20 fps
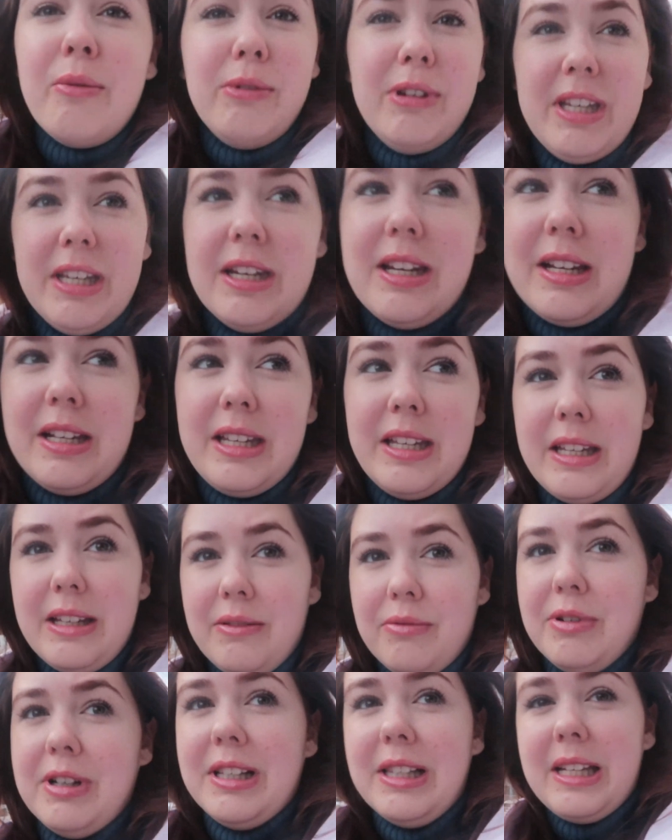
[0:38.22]
we didn't
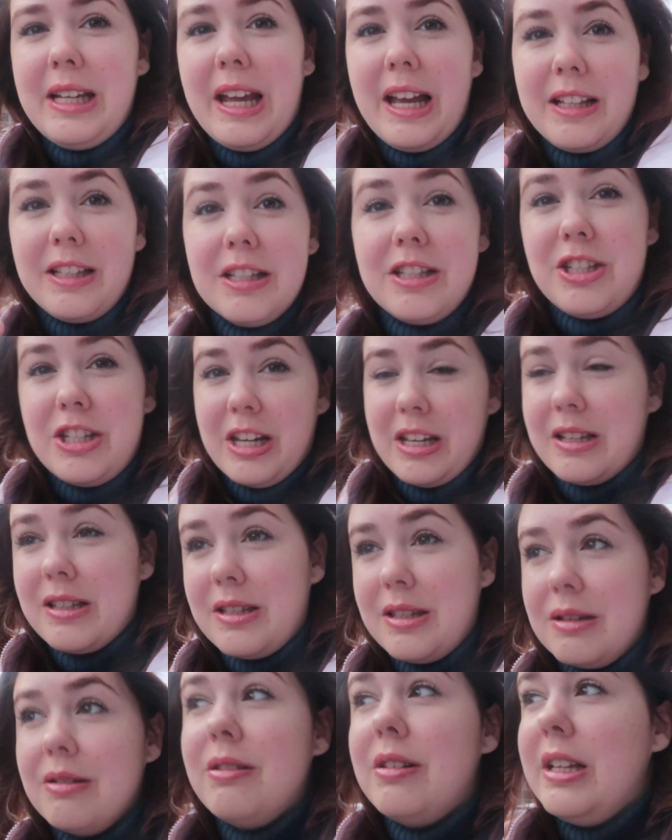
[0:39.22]
really get a
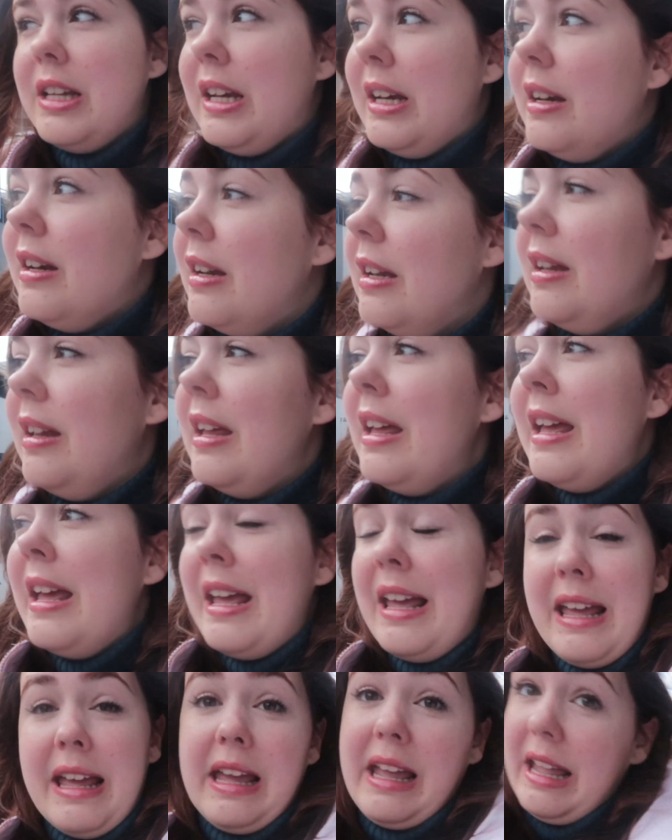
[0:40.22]
chance to clean
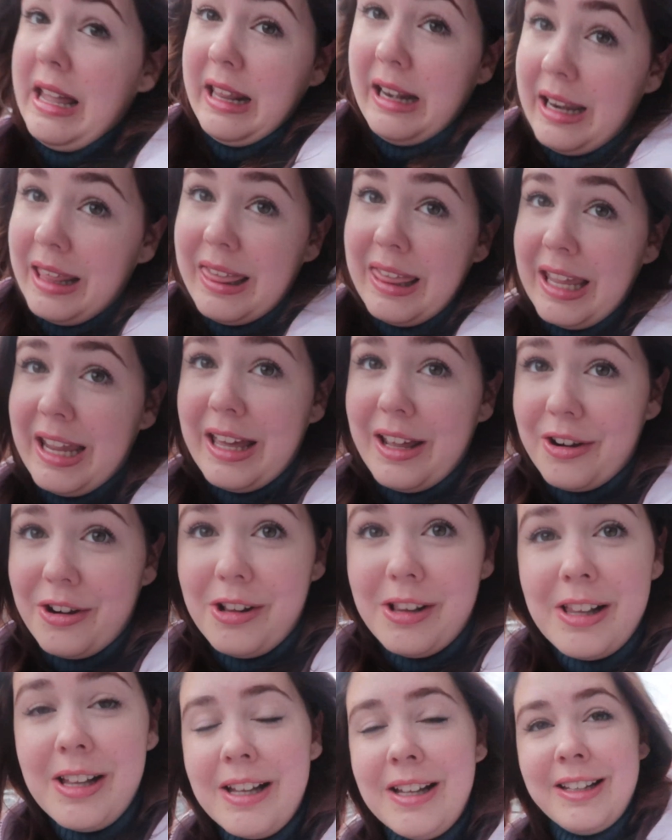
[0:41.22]
anything at
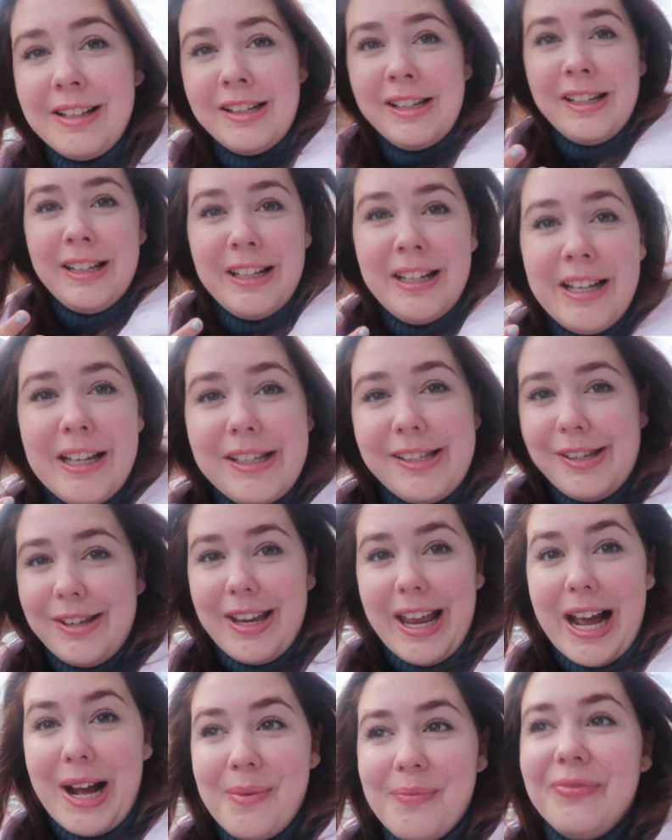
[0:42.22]
all. So
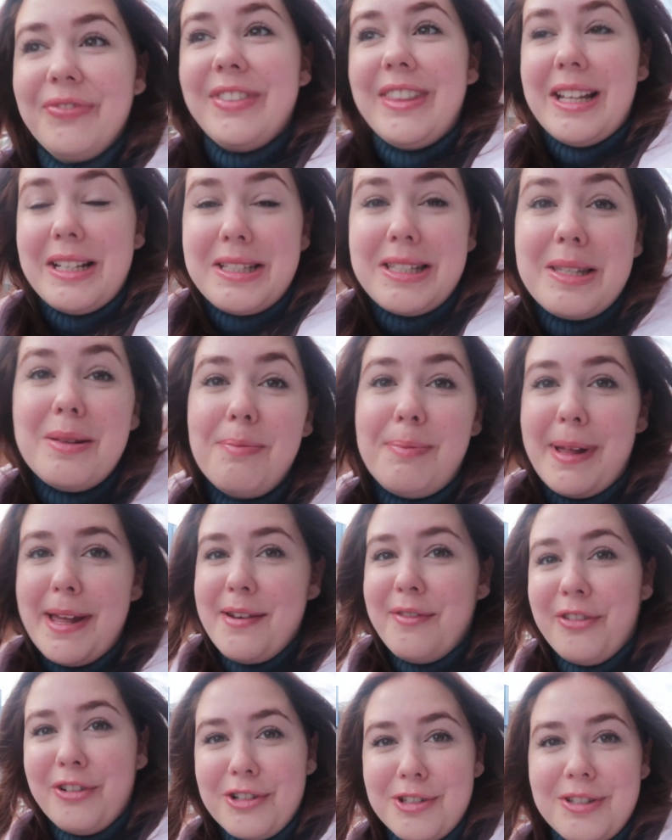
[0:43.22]
yeah, that's the
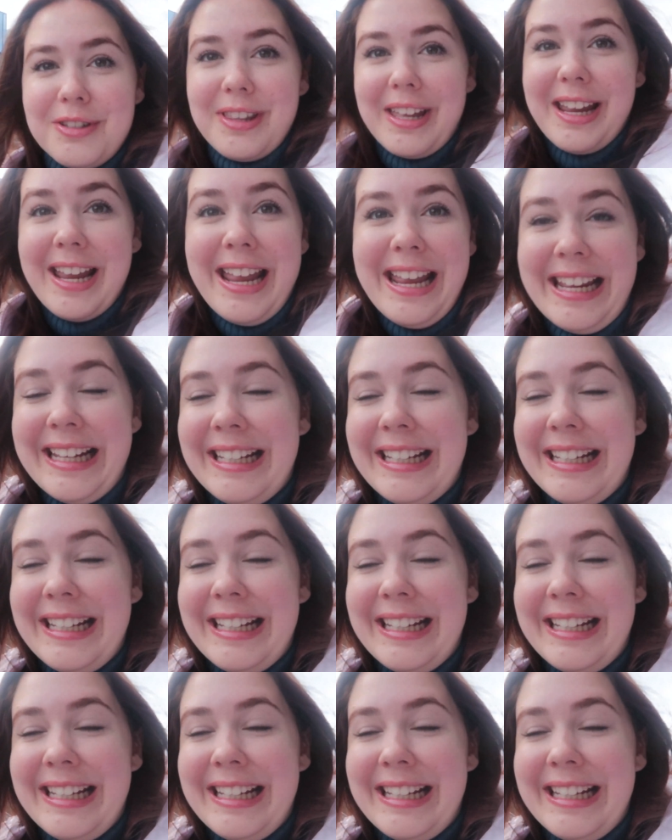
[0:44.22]
plan for today.